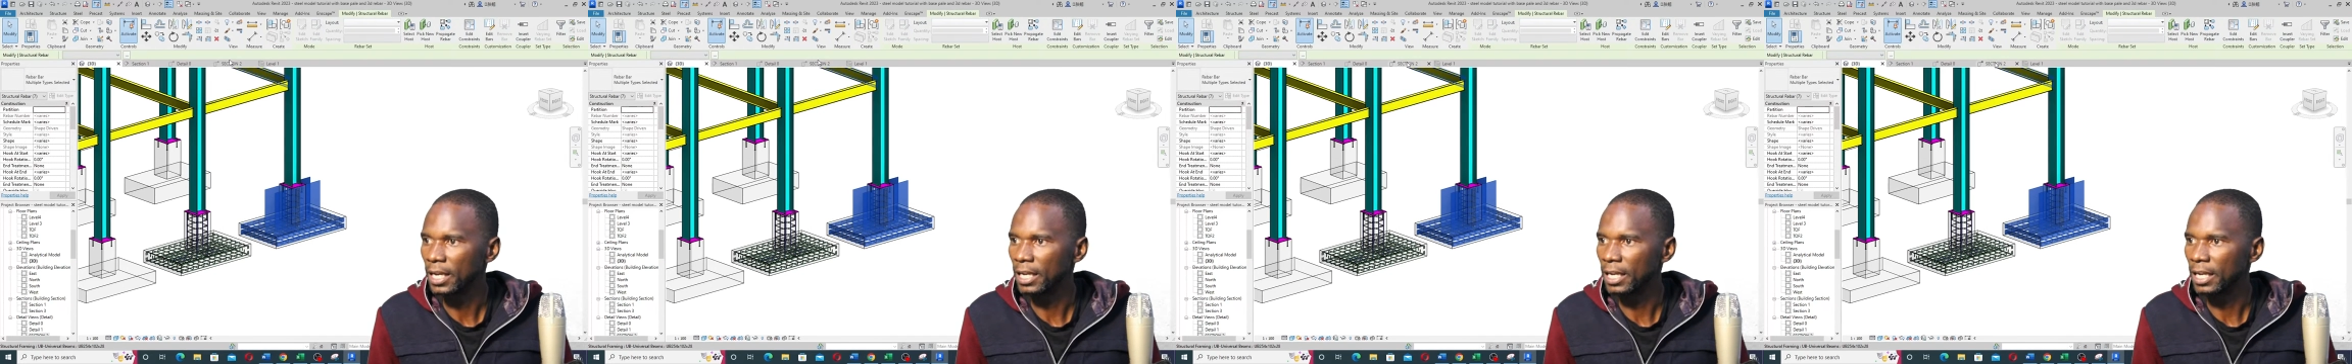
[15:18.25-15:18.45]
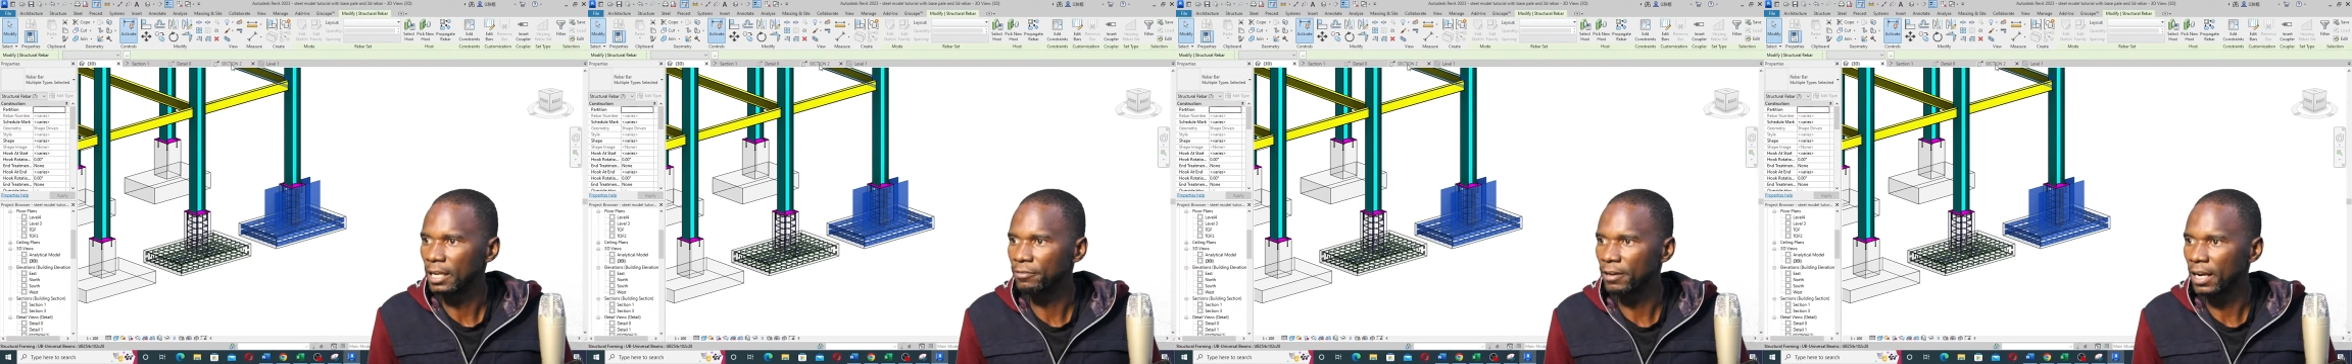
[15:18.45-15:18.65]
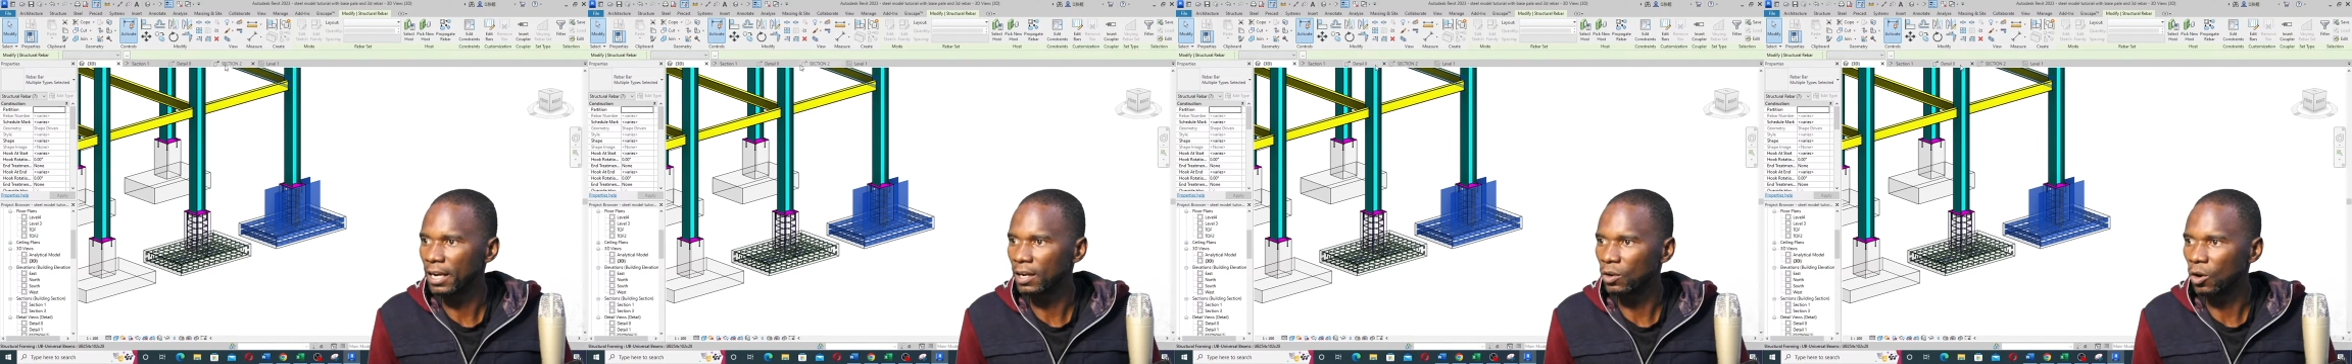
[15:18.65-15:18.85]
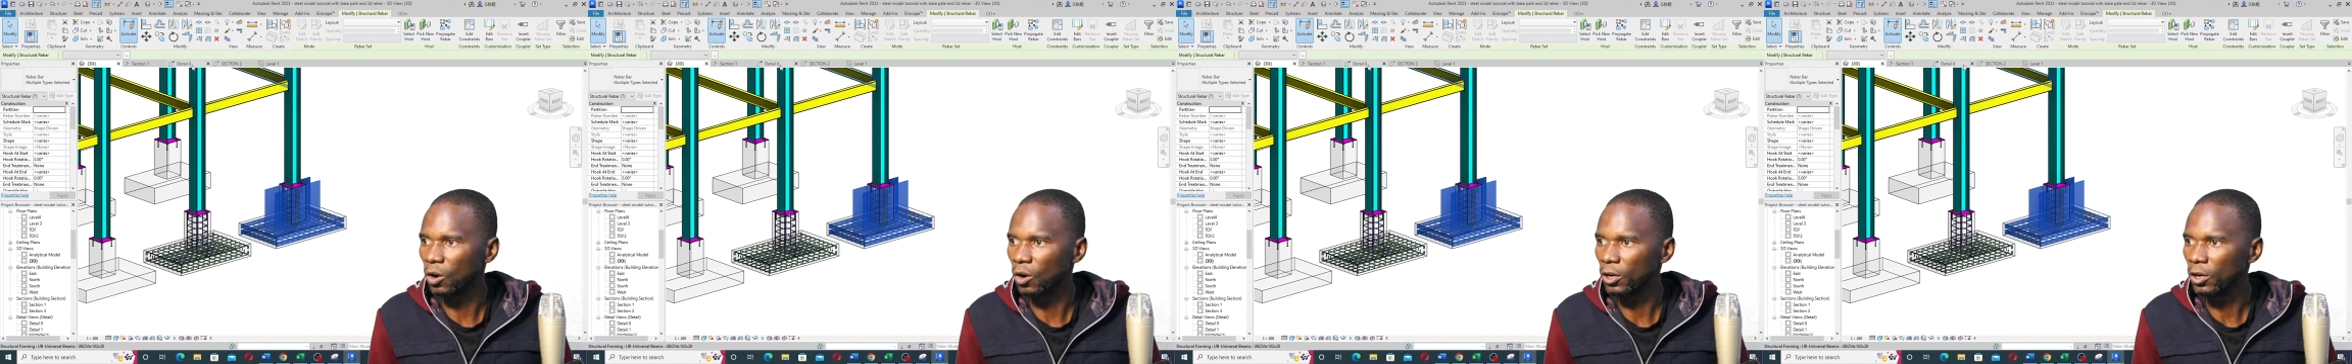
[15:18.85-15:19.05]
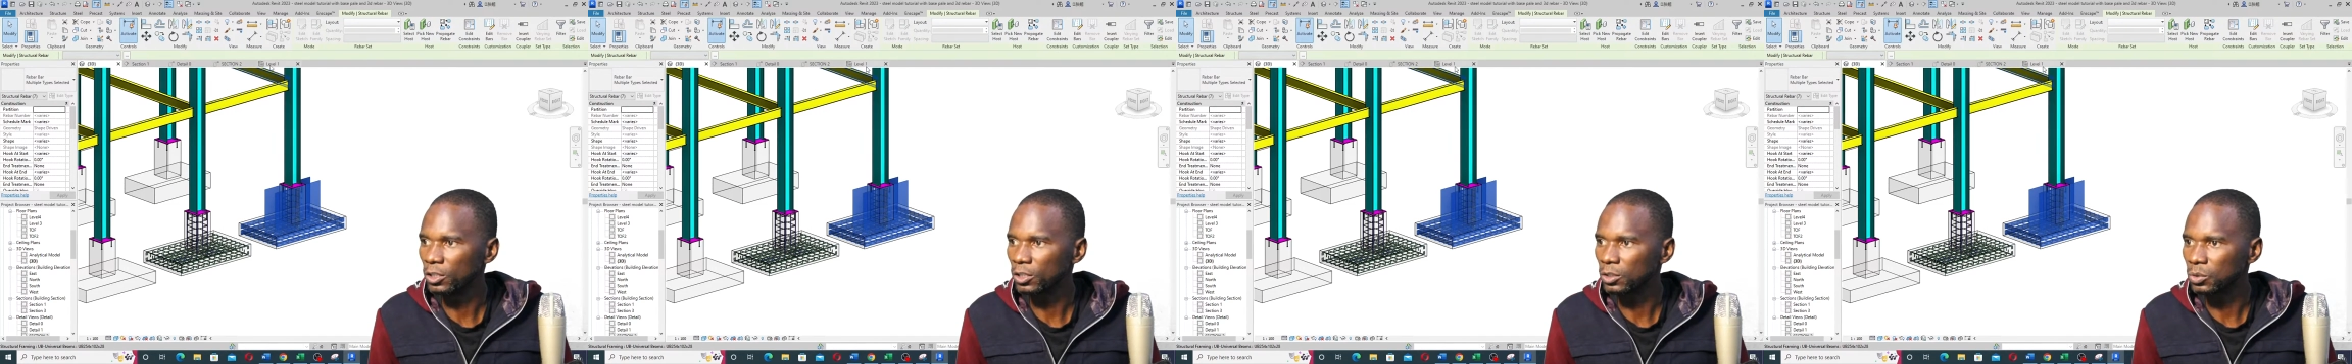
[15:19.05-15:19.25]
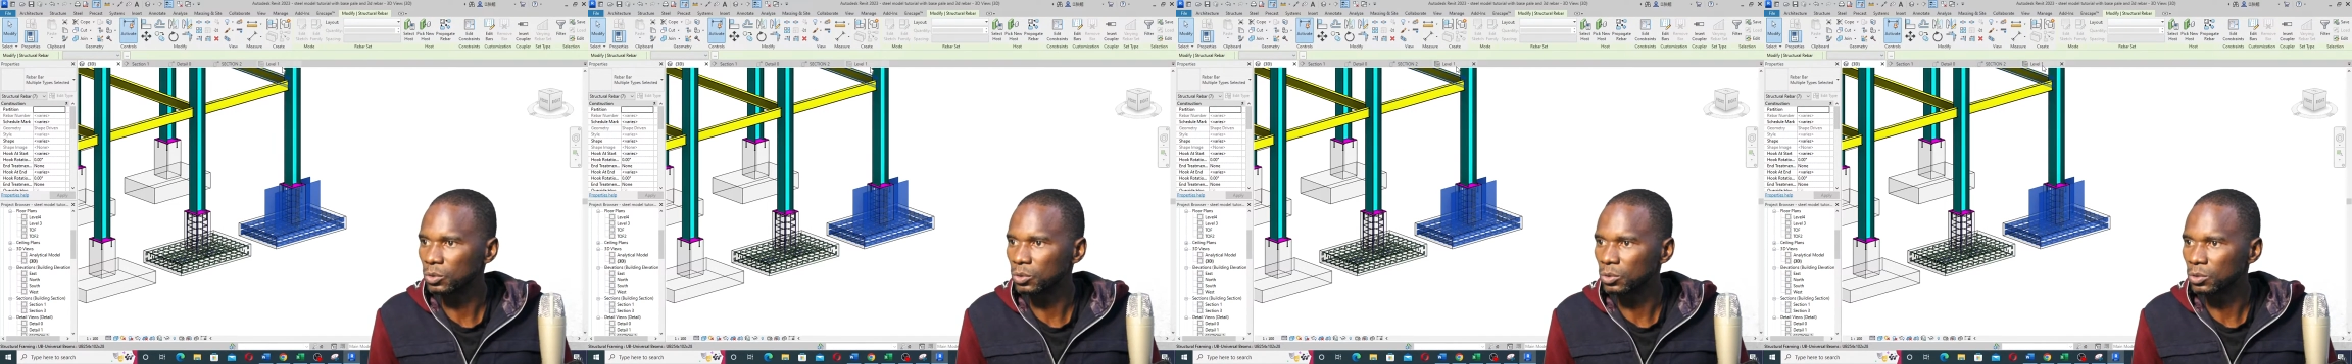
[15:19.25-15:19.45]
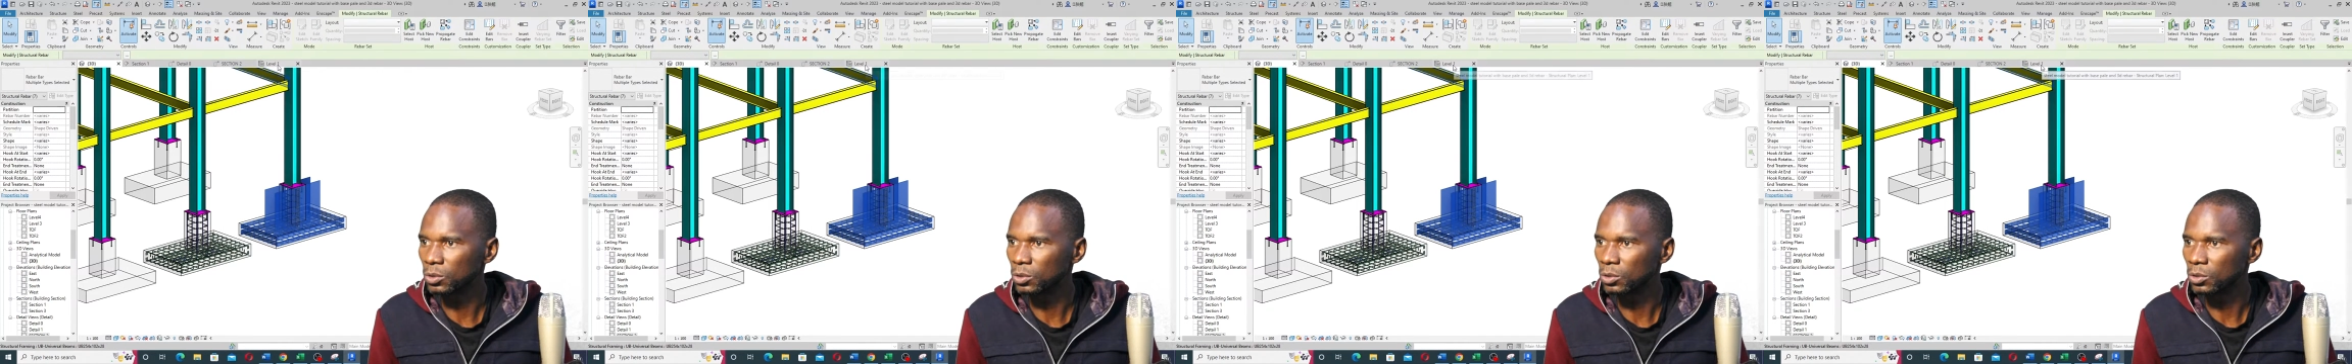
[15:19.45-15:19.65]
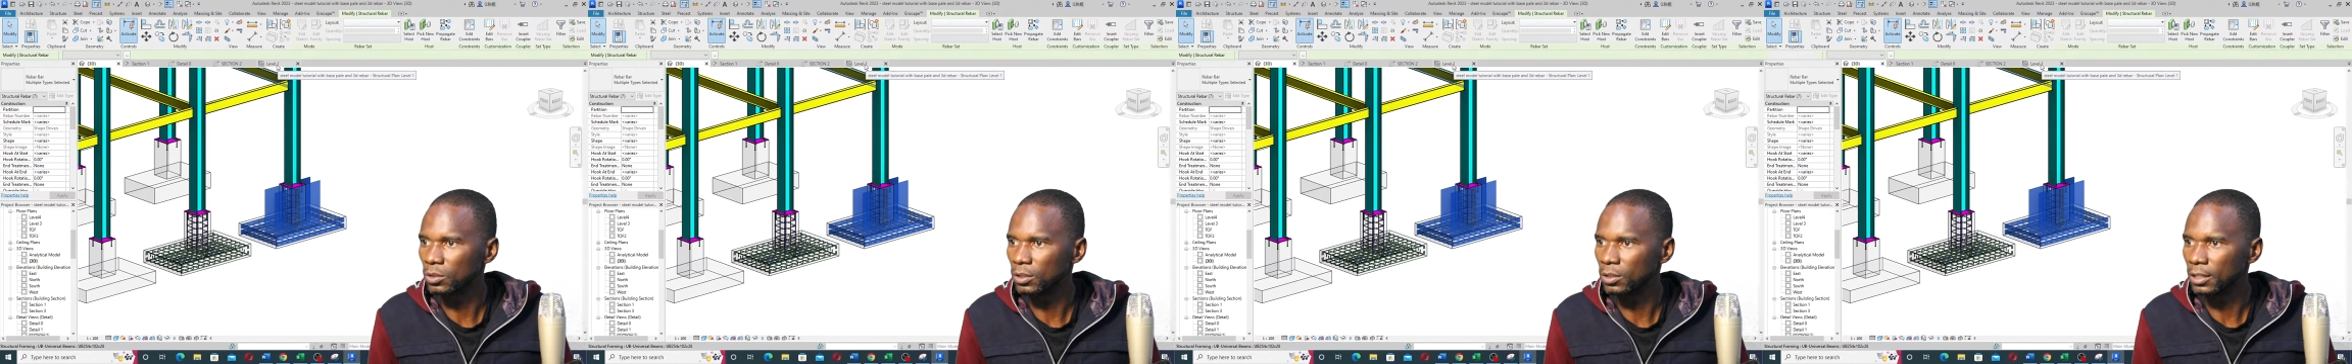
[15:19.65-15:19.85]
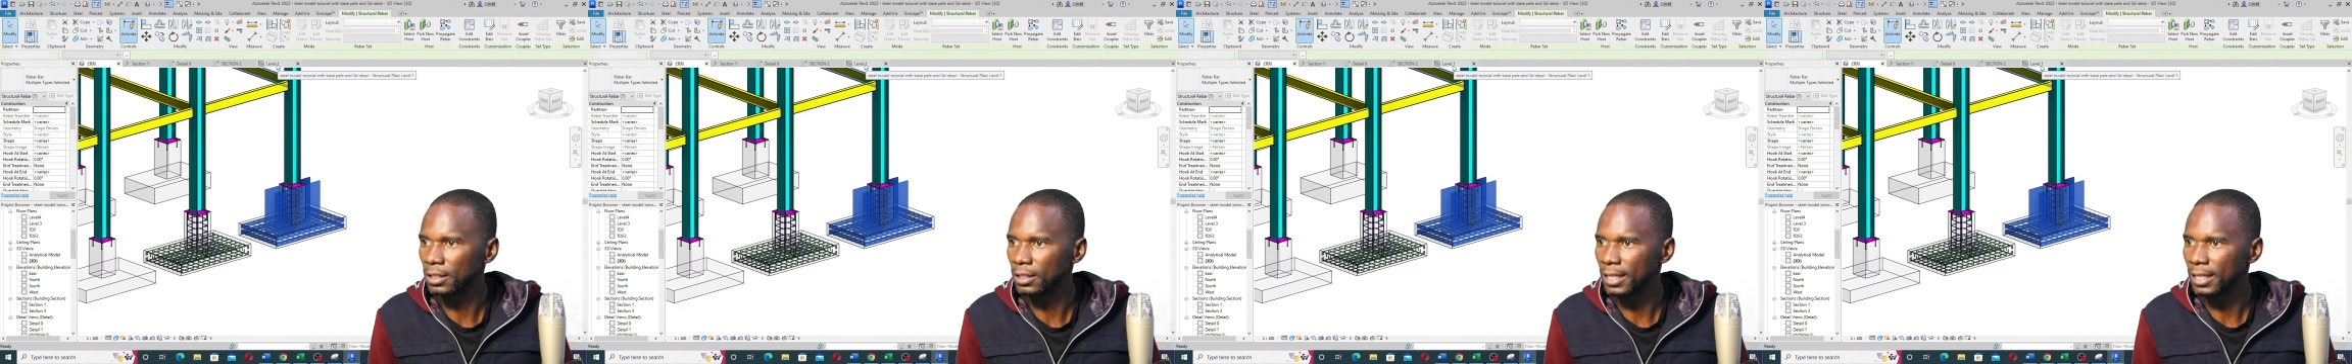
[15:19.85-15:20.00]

If I go to